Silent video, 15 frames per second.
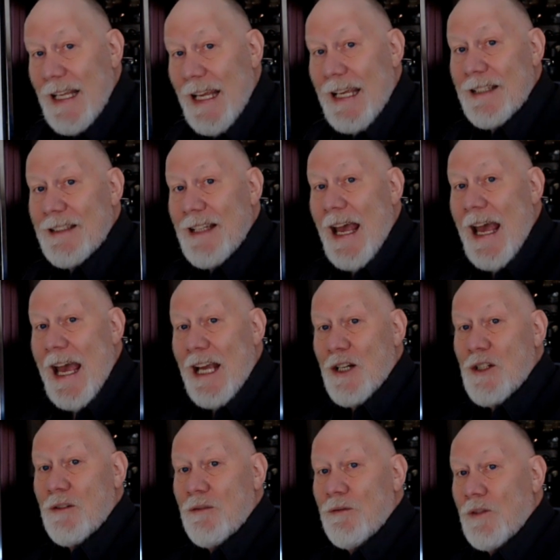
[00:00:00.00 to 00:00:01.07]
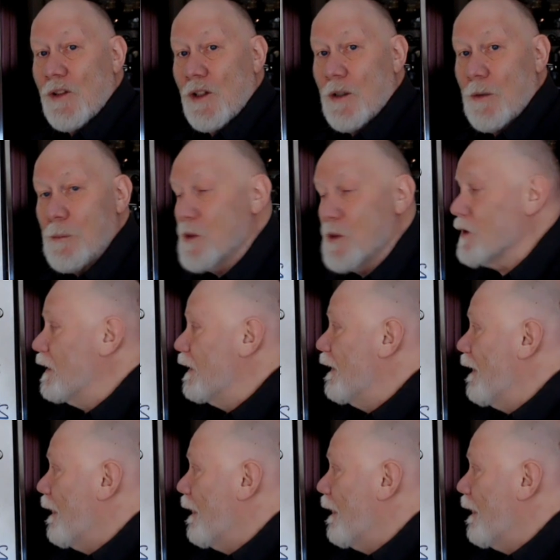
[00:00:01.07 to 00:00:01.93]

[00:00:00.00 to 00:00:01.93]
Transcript: 10 action verbs.